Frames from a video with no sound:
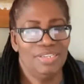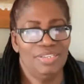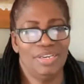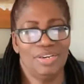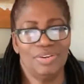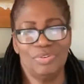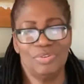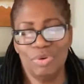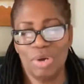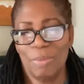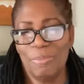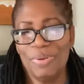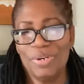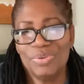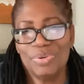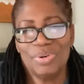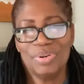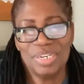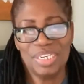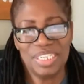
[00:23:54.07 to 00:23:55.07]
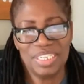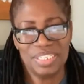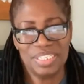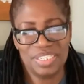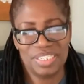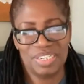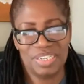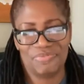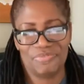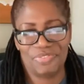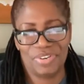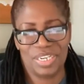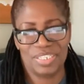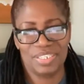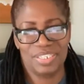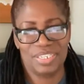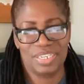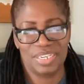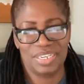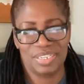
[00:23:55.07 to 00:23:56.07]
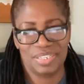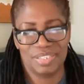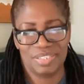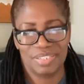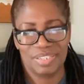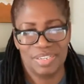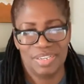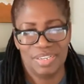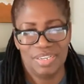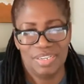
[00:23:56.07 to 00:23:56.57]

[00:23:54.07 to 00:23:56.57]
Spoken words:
You grow up with all these different things,